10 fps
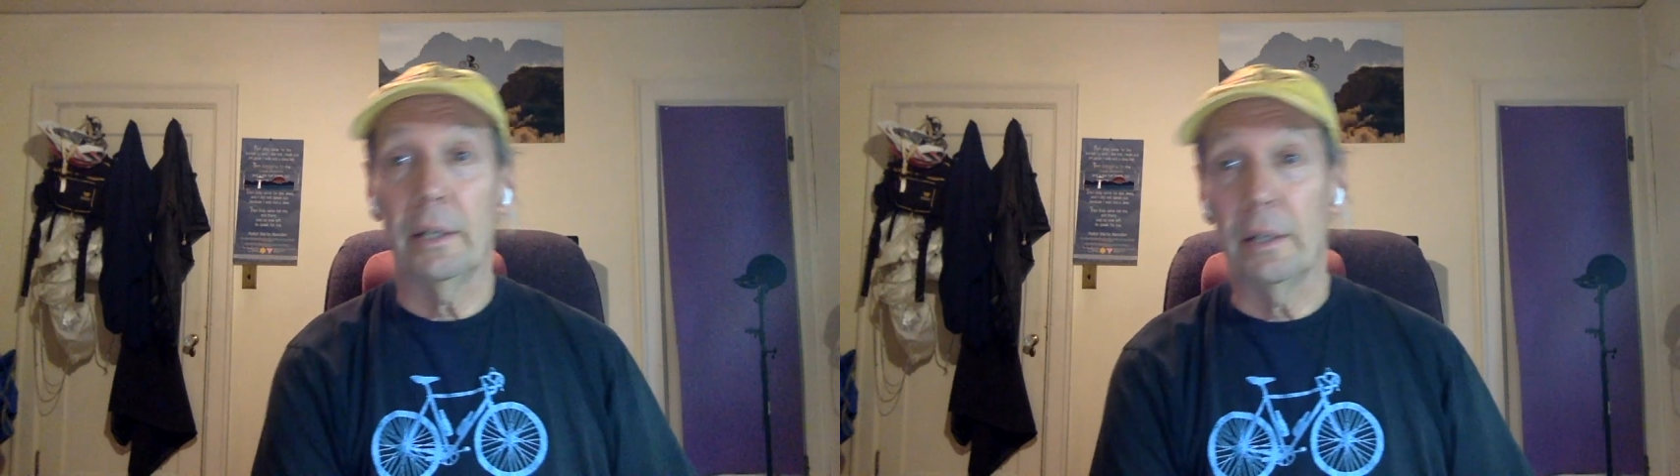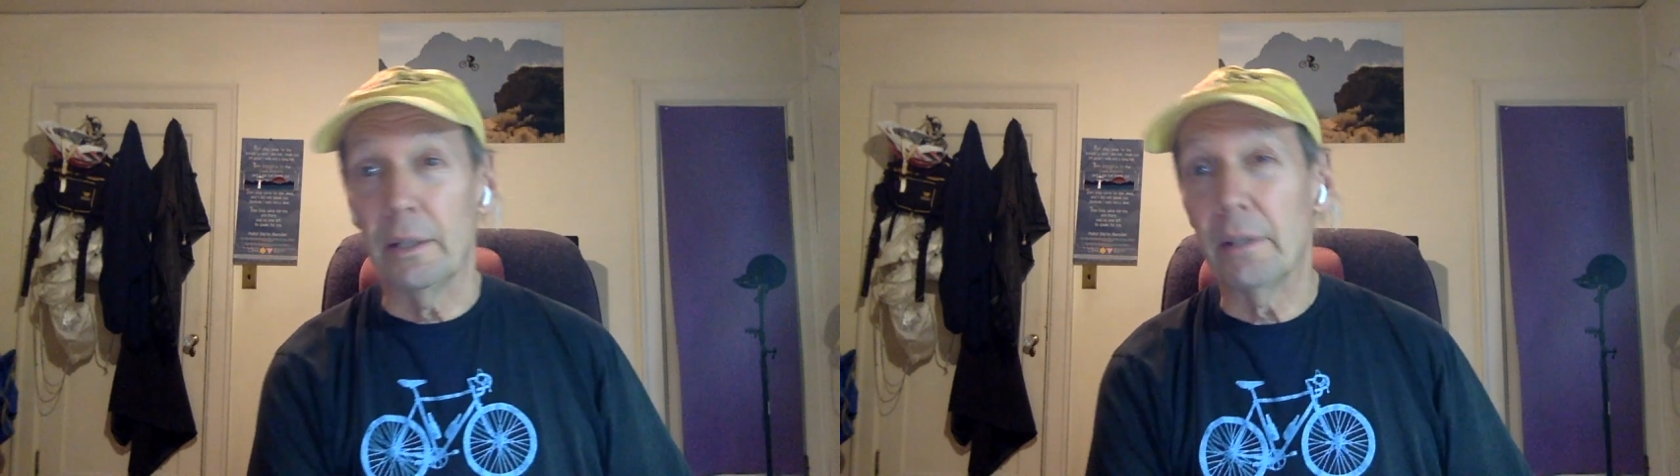
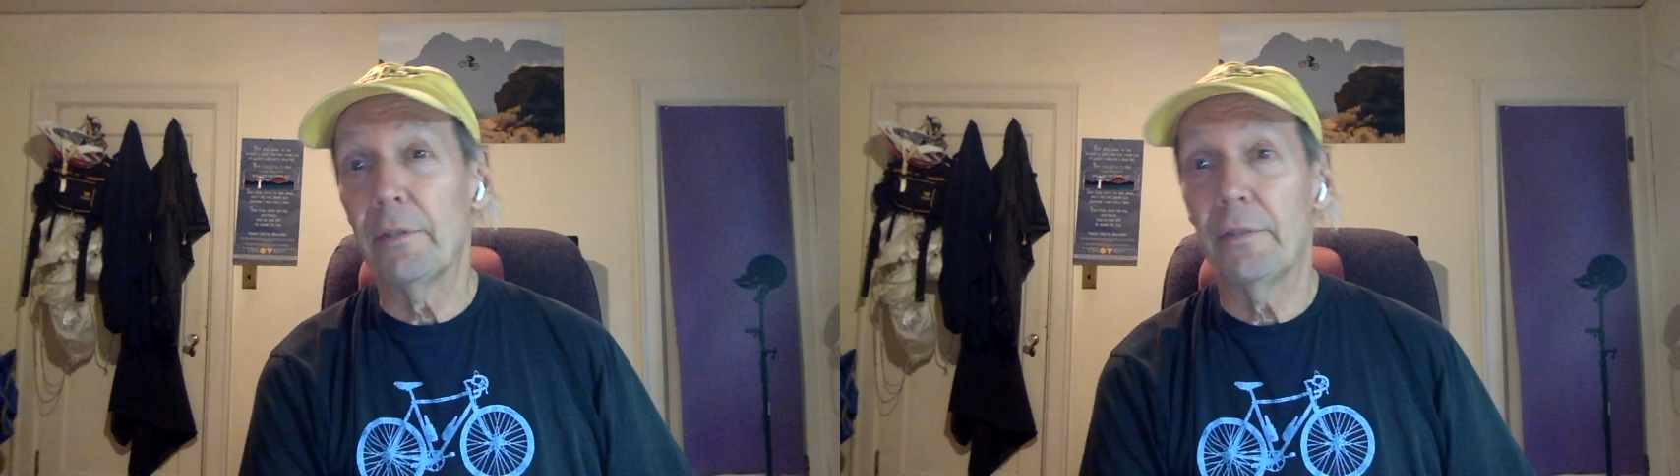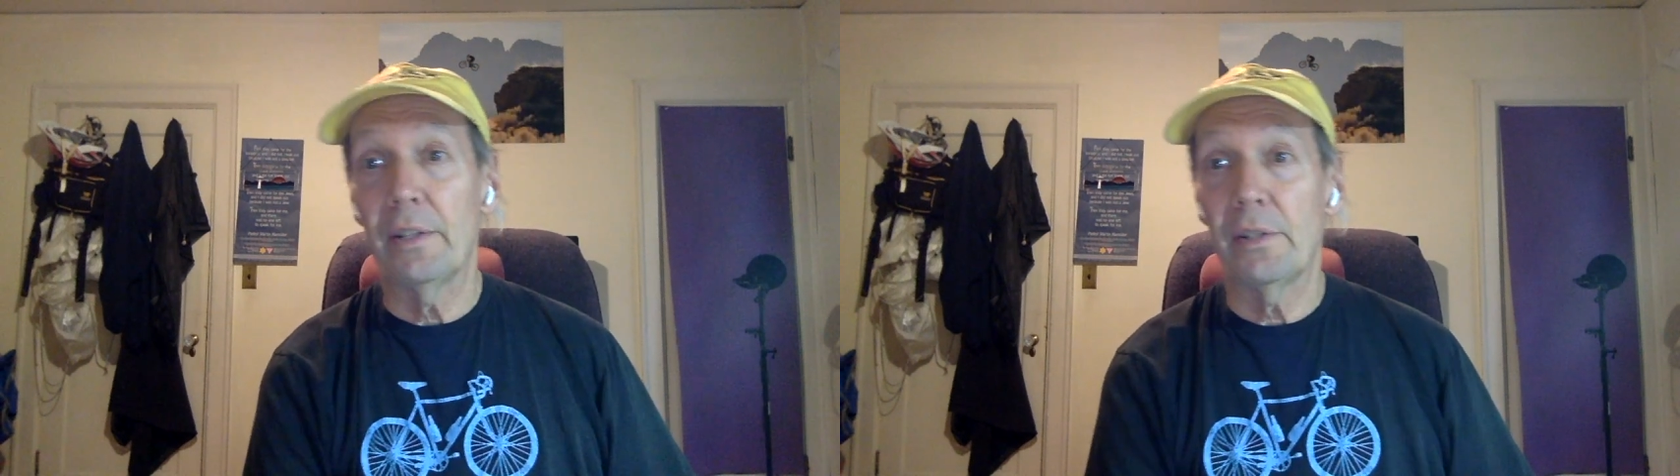and
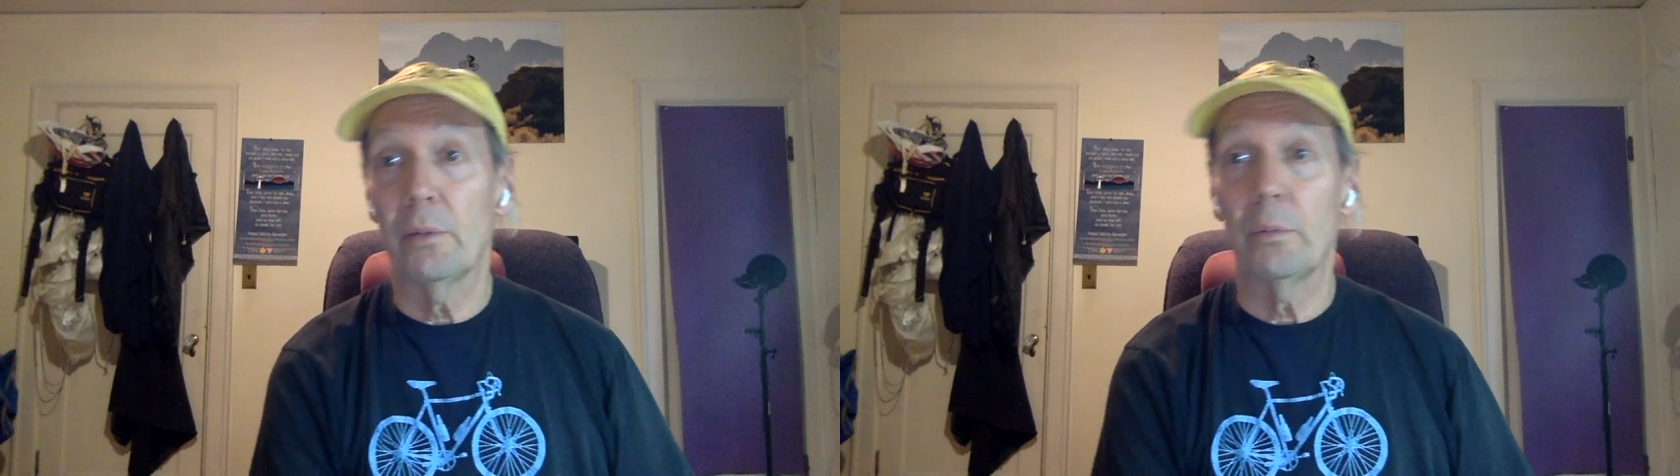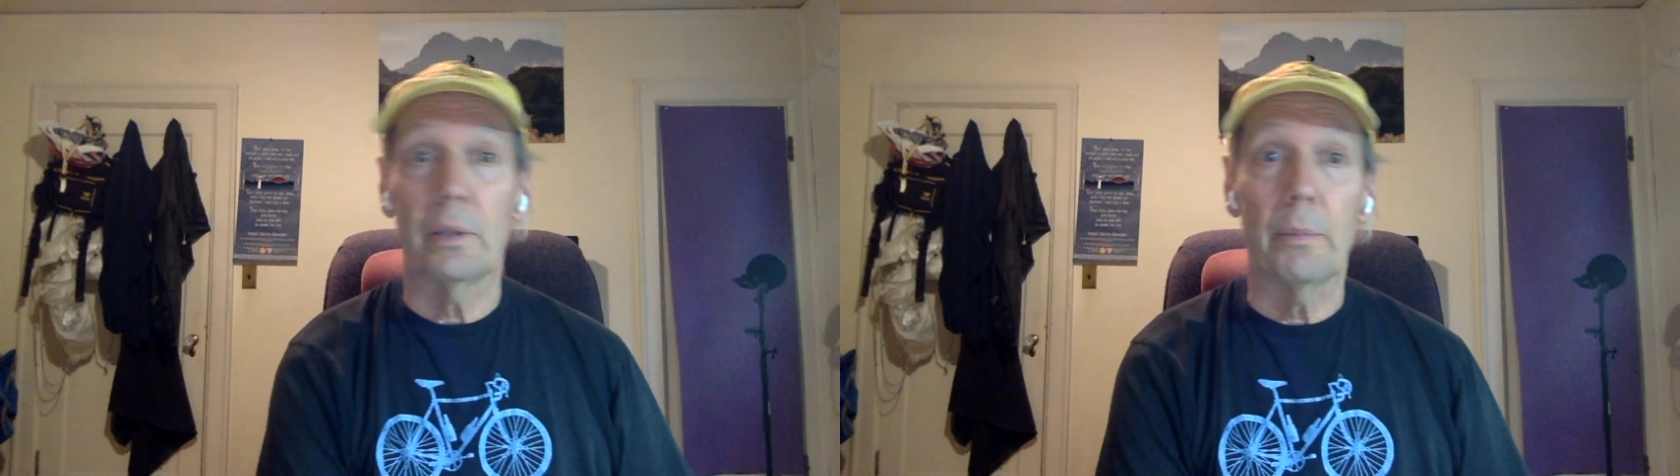interfacing
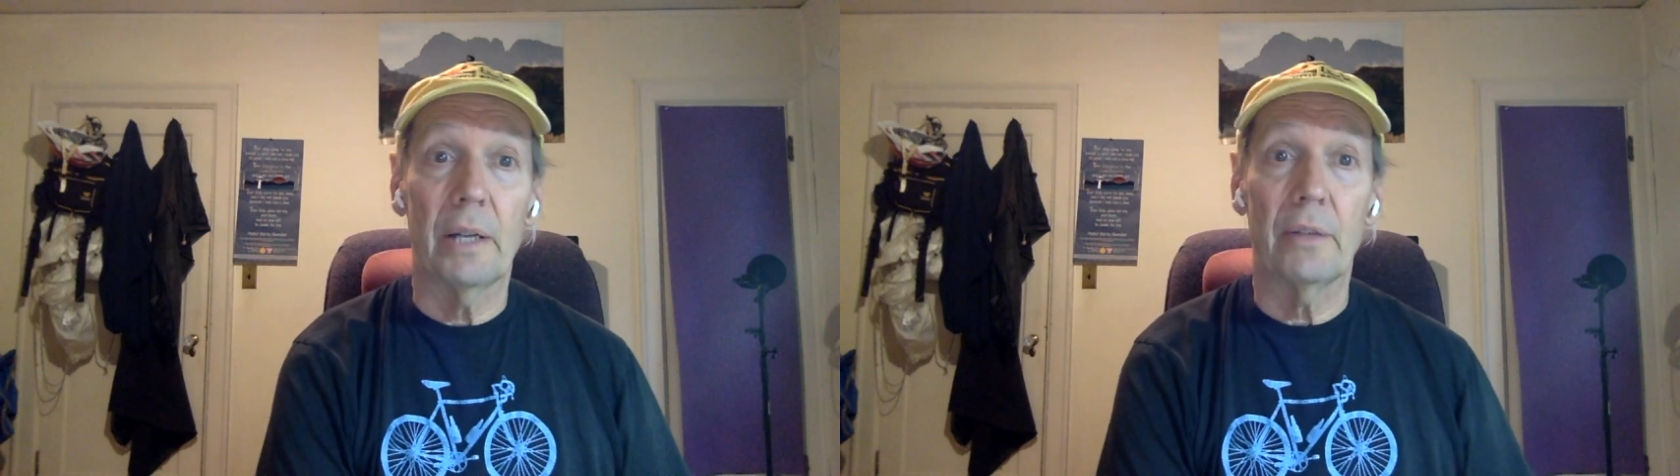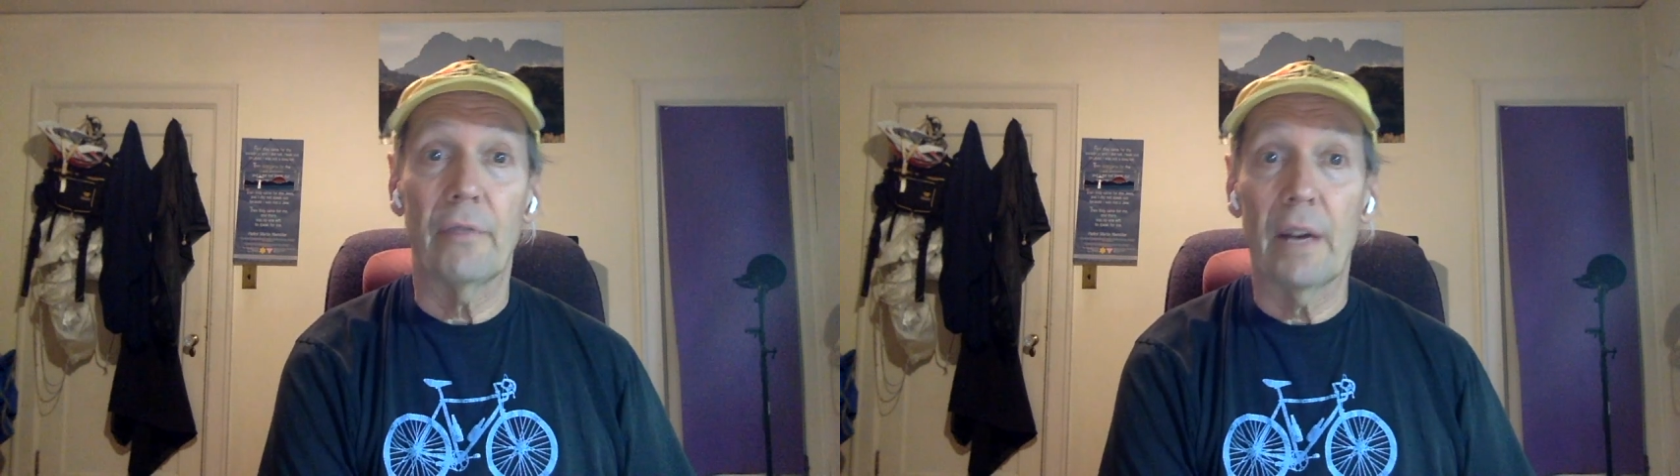with the
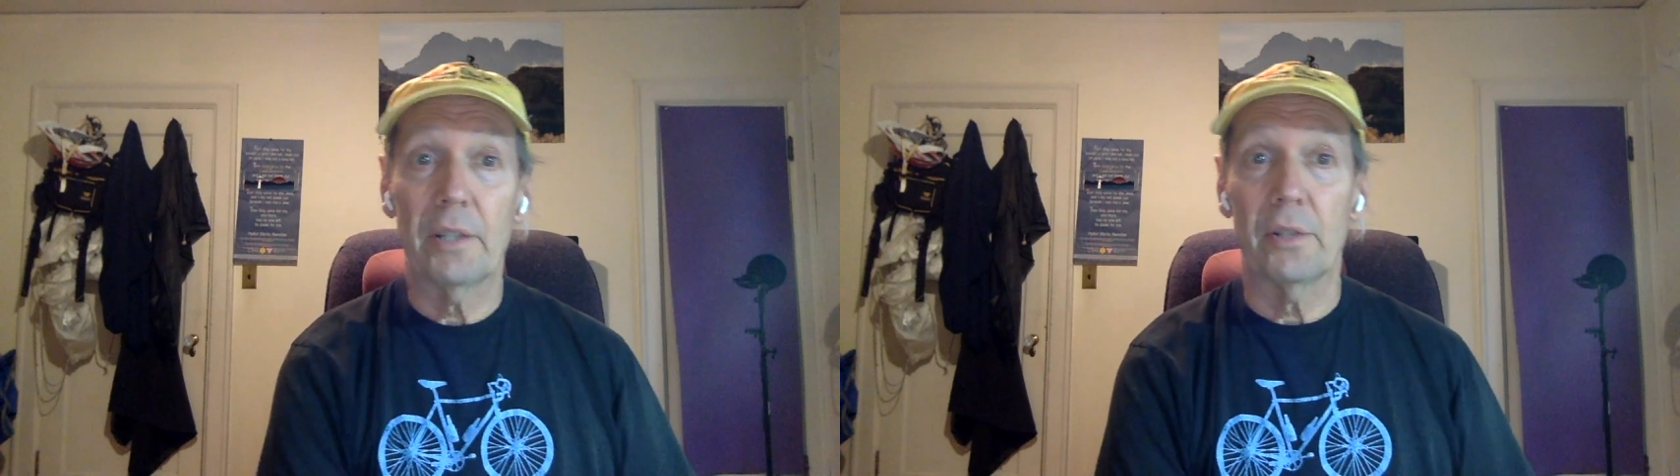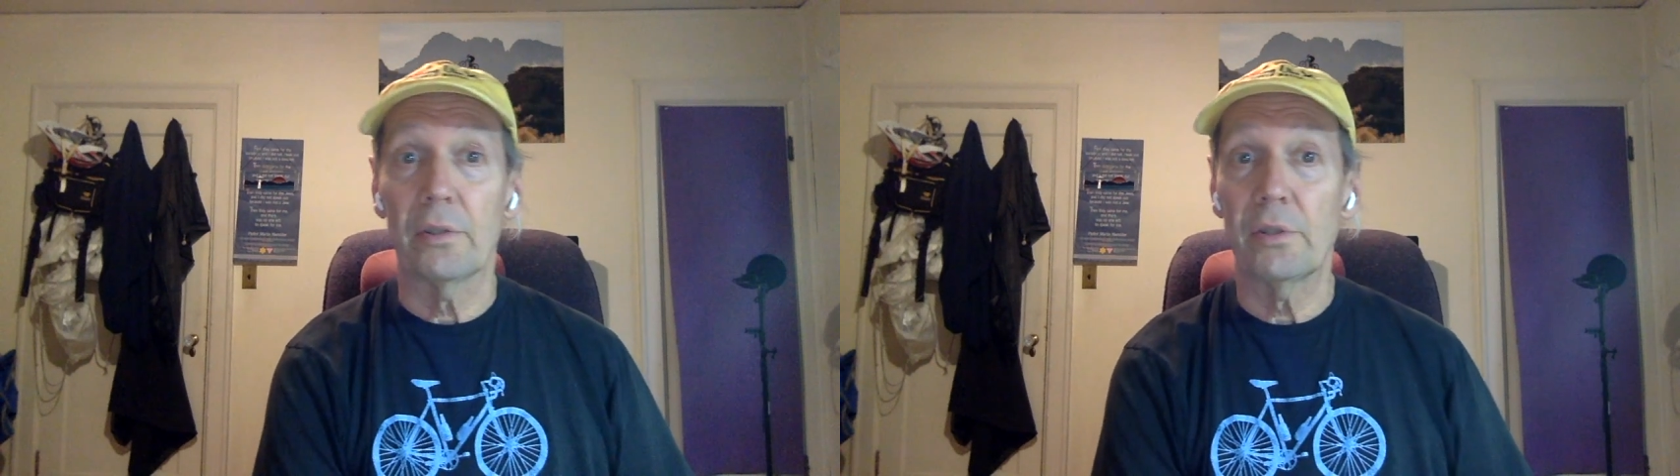manufacturers,